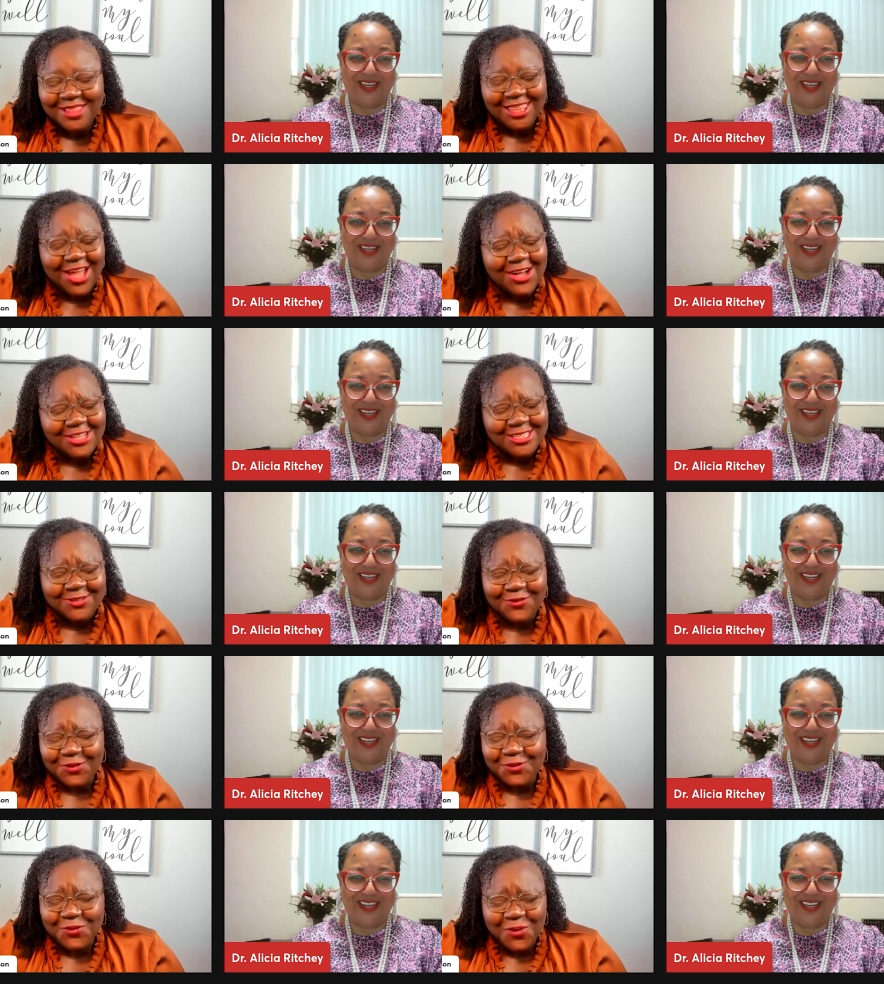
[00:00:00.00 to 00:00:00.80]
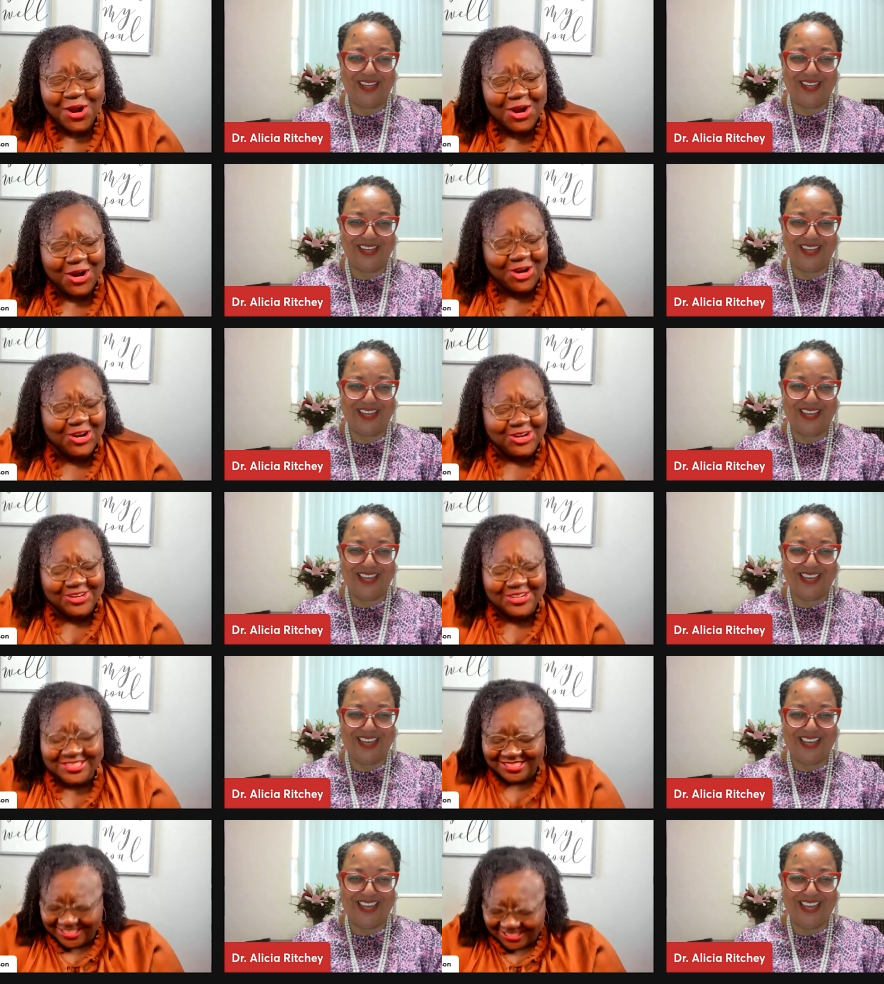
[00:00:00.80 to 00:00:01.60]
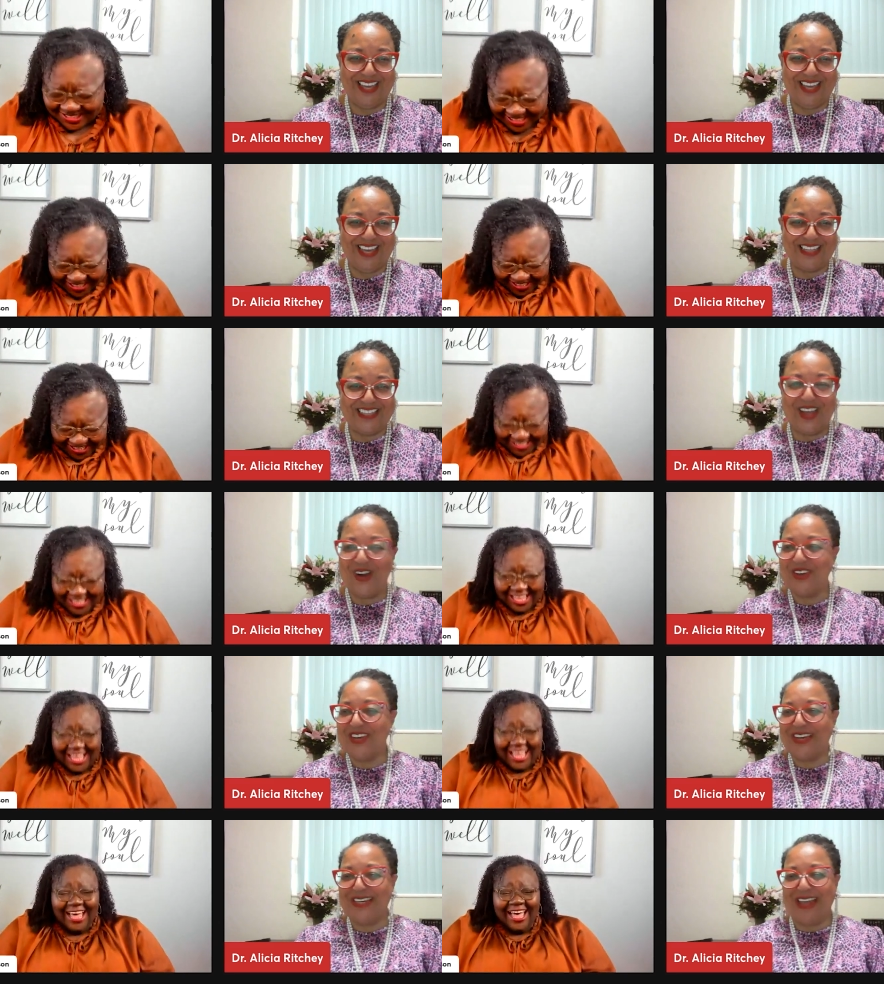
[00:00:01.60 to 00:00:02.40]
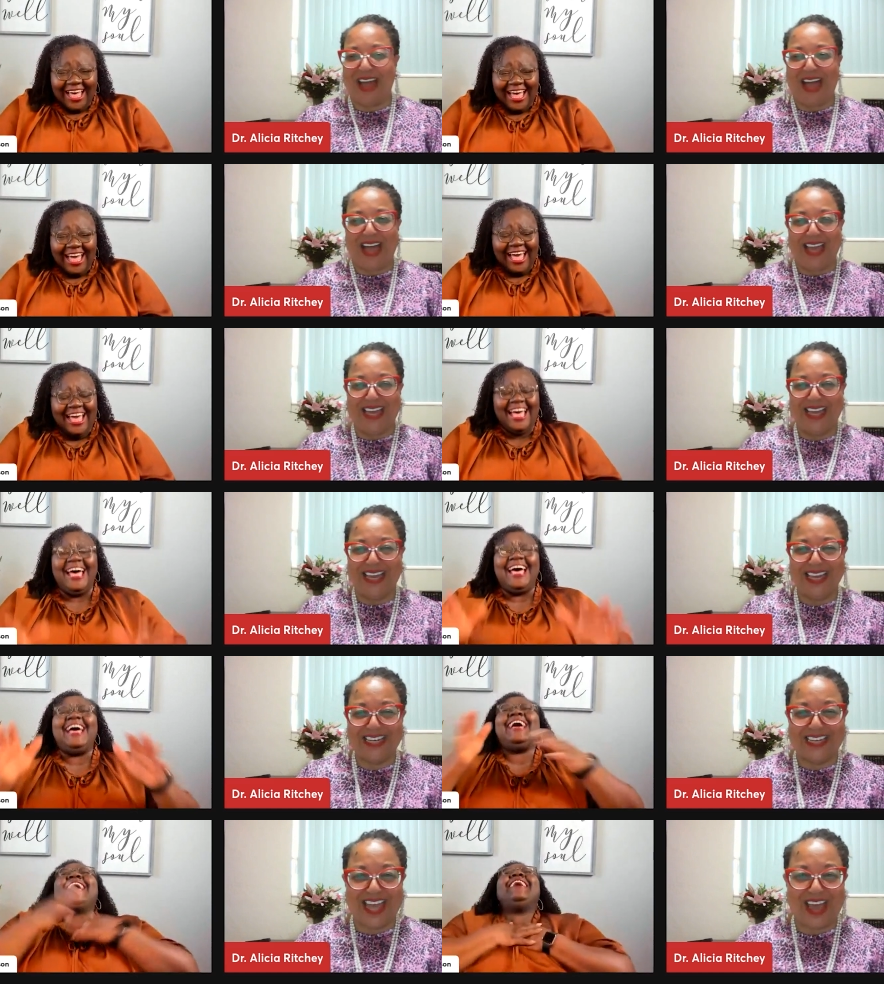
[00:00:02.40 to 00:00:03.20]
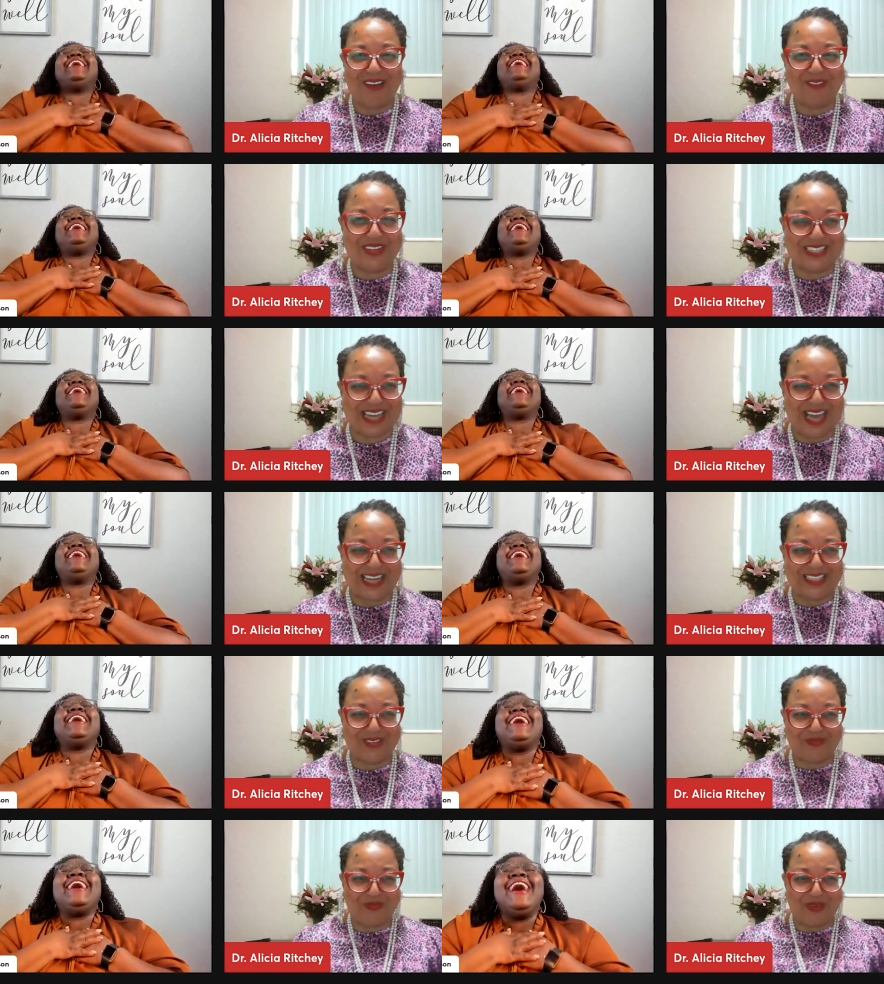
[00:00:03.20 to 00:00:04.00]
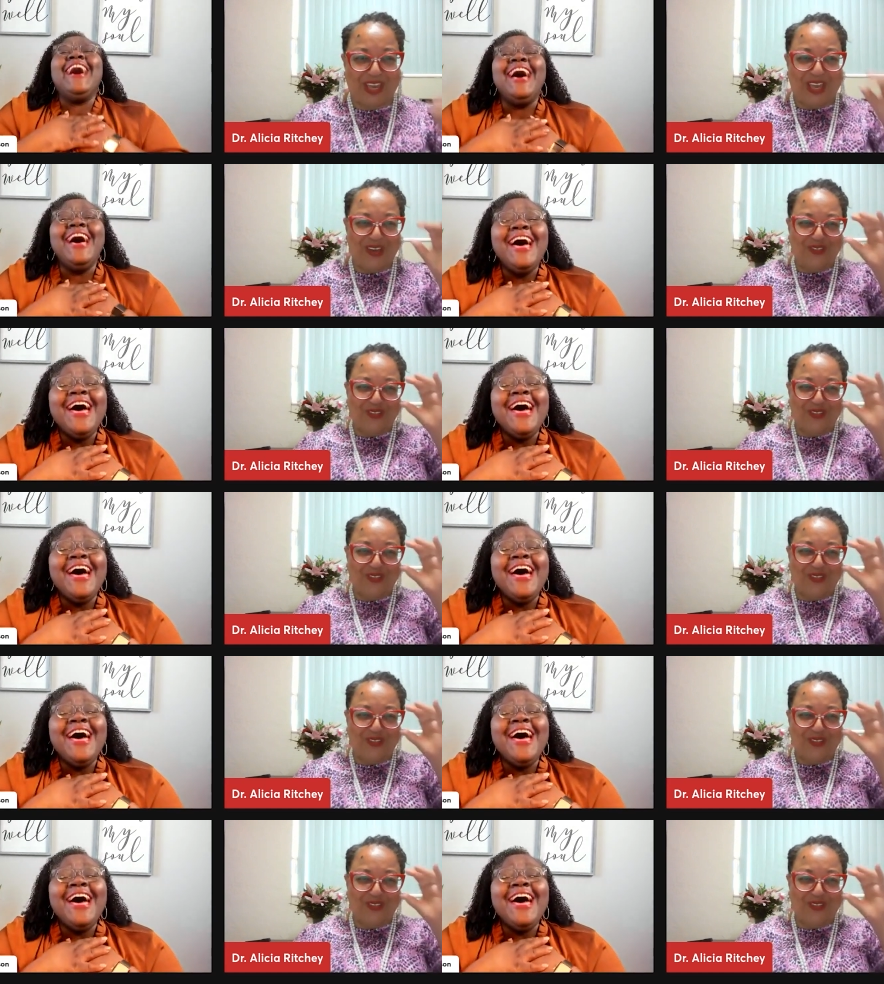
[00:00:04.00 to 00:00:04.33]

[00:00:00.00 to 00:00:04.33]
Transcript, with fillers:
Speaker 1: lost for words. No, you're not. Never, Dr. PBJ.